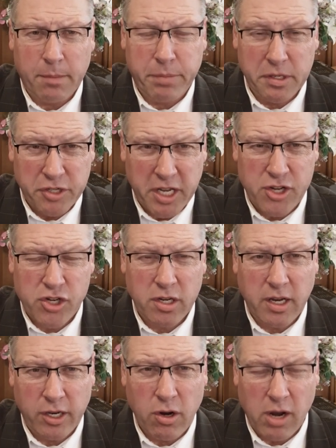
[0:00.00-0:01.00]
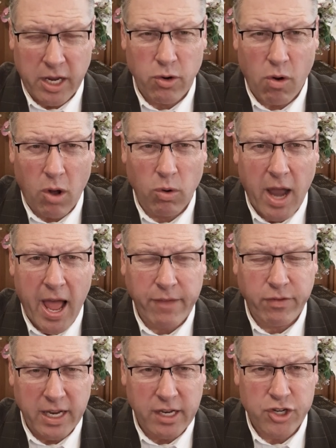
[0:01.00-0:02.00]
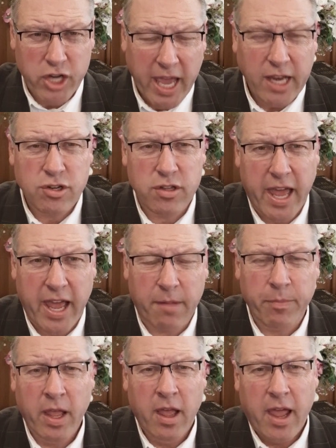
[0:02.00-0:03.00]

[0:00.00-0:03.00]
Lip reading: position in your own life, you need to change that.